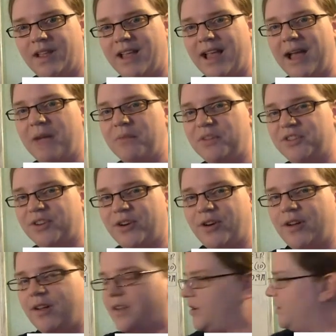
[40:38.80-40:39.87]
How much
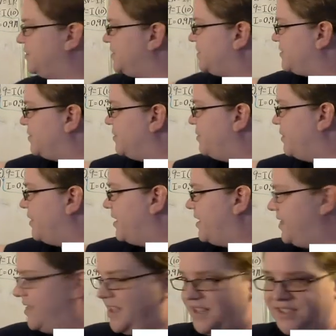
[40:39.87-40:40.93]
current goes through
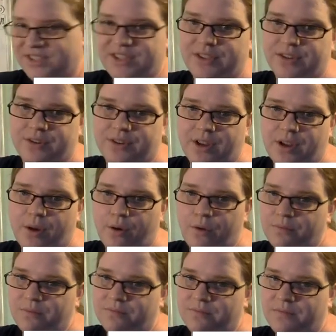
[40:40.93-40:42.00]
this 30
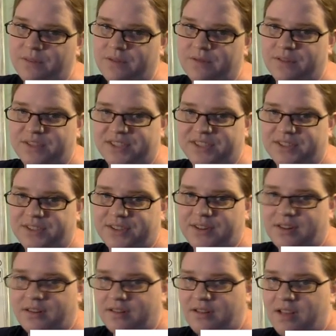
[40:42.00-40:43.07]
ohm resistor